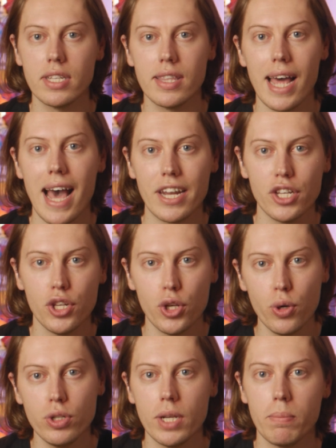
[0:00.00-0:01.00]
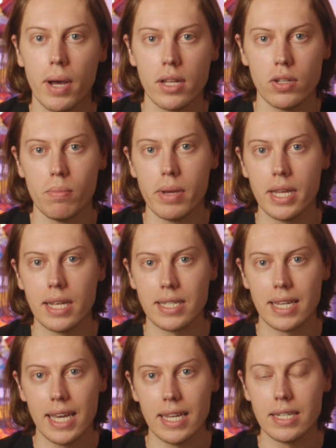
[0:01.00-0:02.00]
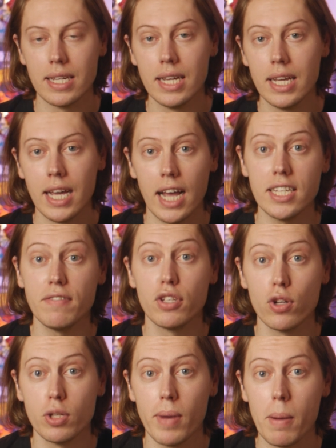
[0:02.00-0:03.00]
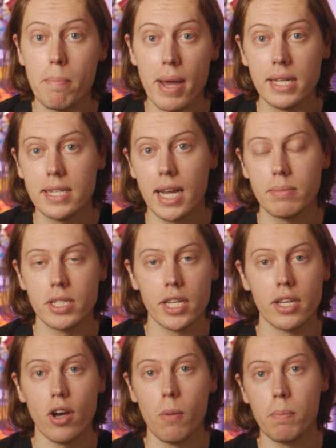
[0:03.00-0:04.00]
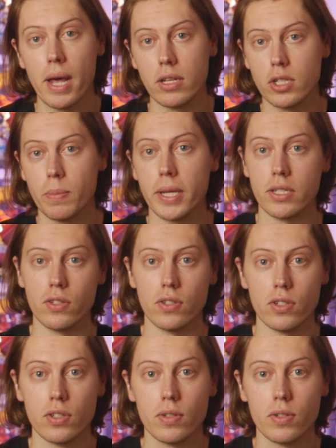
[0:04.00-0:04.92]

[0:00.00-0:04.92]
that had a huge impact on me as a kid, as I've talked about many times here on Panels to Pixels.